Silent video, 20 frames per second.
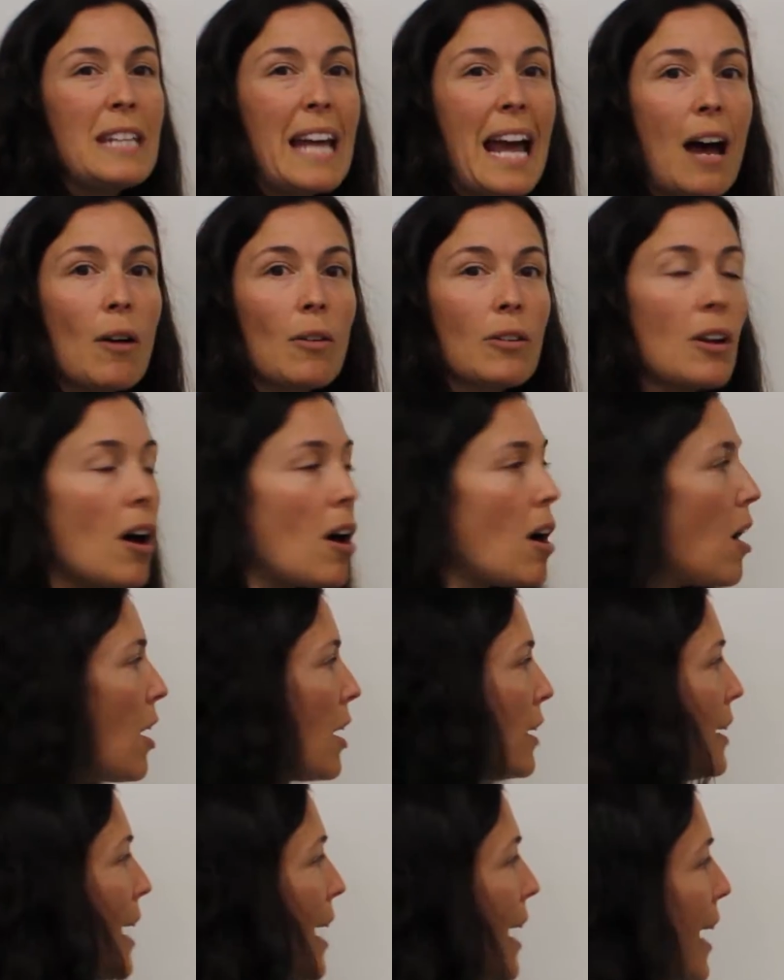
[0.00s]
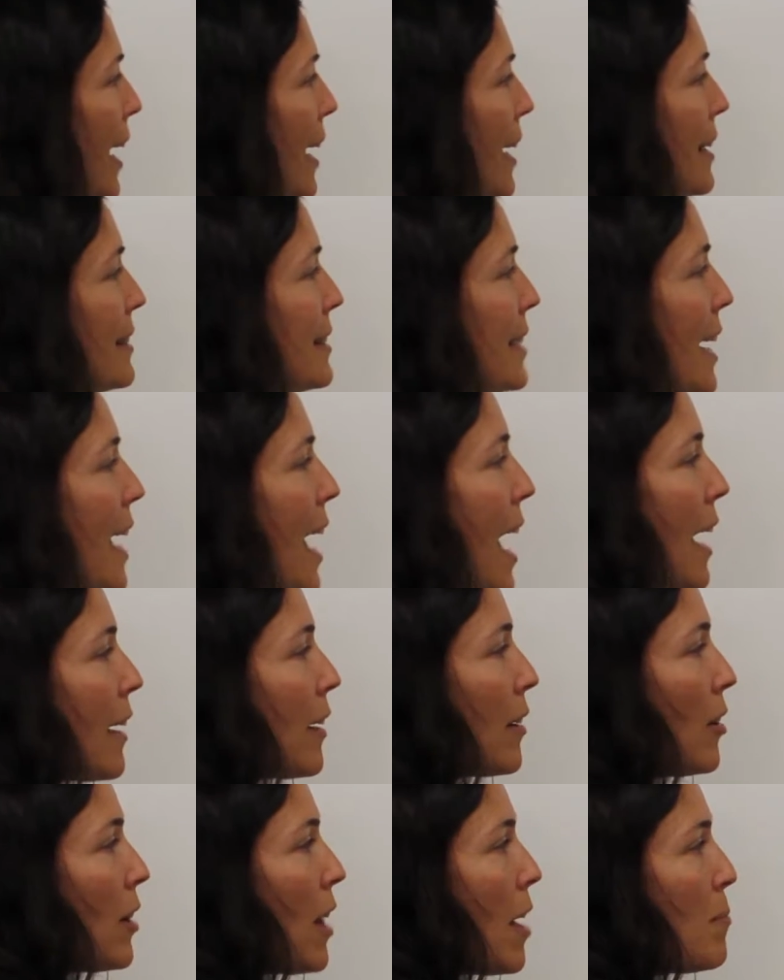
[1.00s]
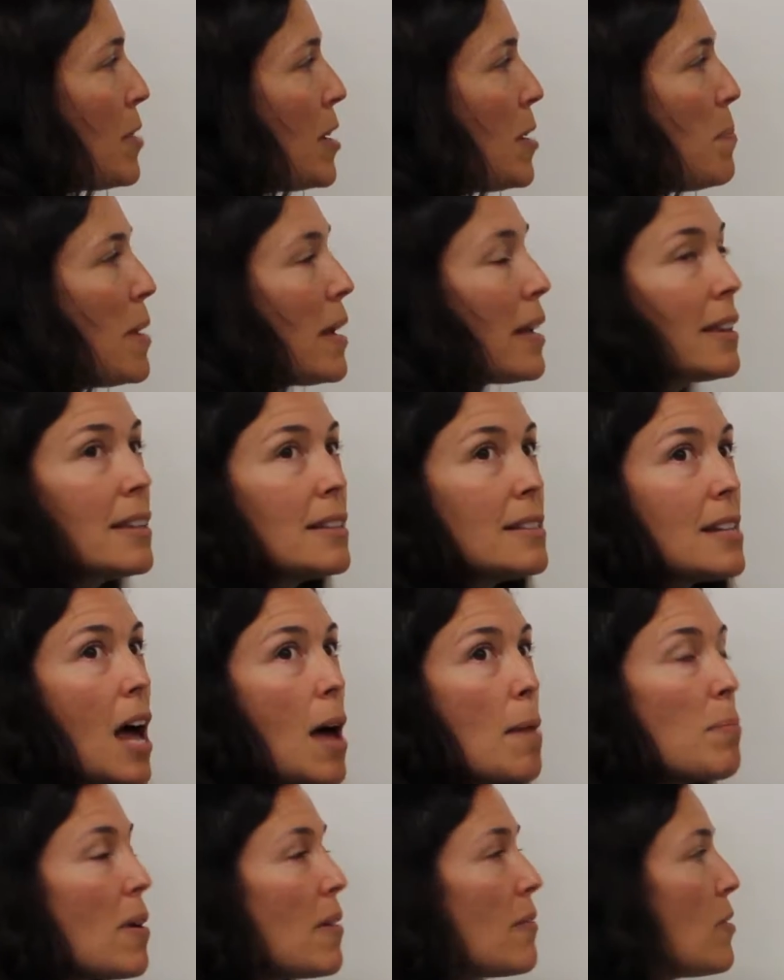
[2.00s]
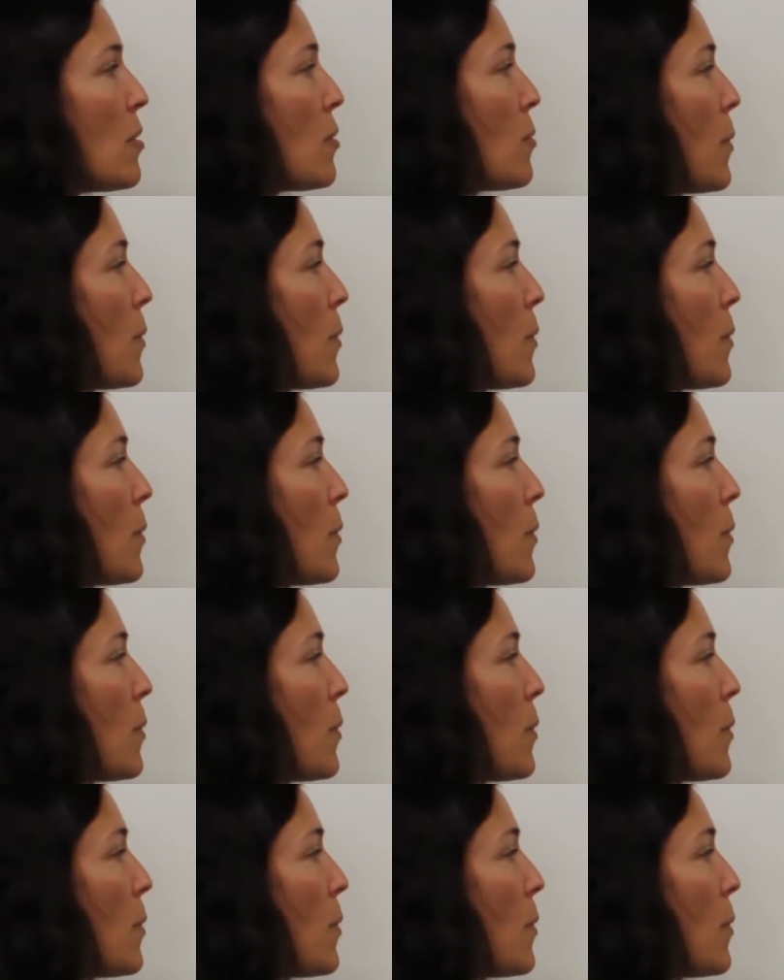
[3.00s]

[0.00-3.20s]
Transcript: down on a diagonal. I'm going to pick the top of the